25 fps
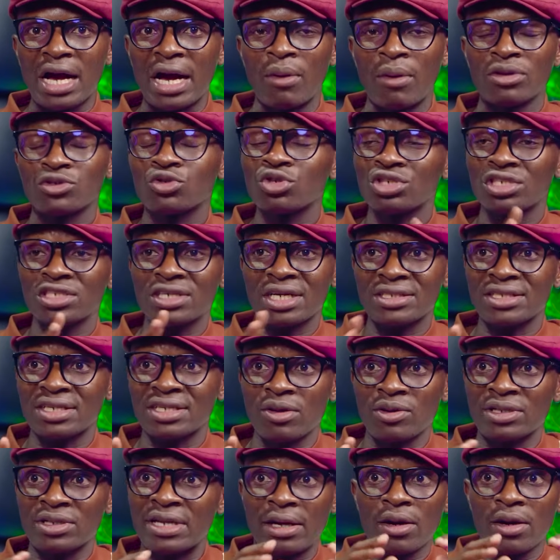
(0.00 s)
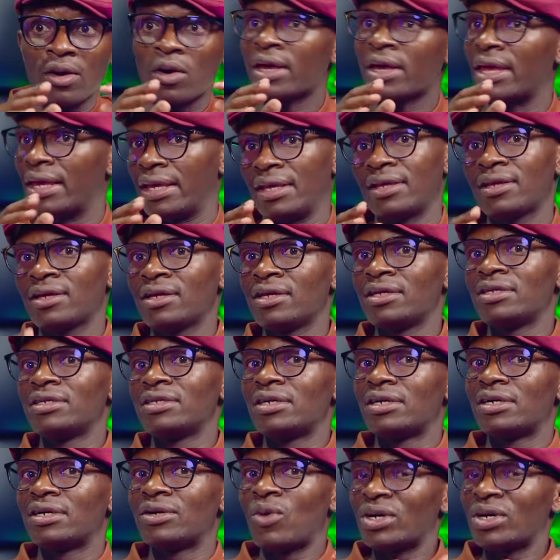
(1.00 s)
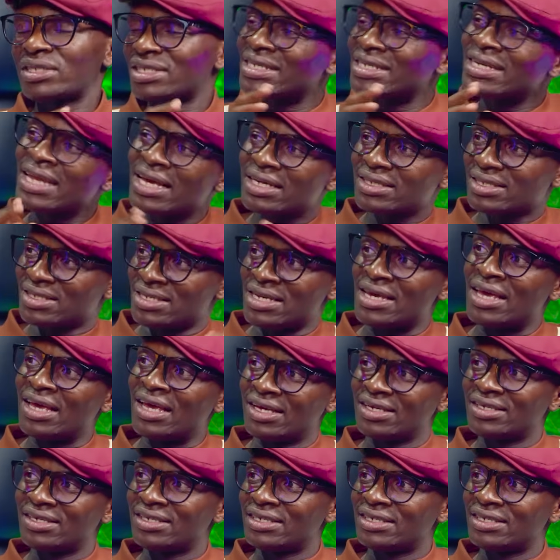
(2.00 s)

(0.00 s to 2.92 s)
I was so shattered. I was like, okay, what's next here?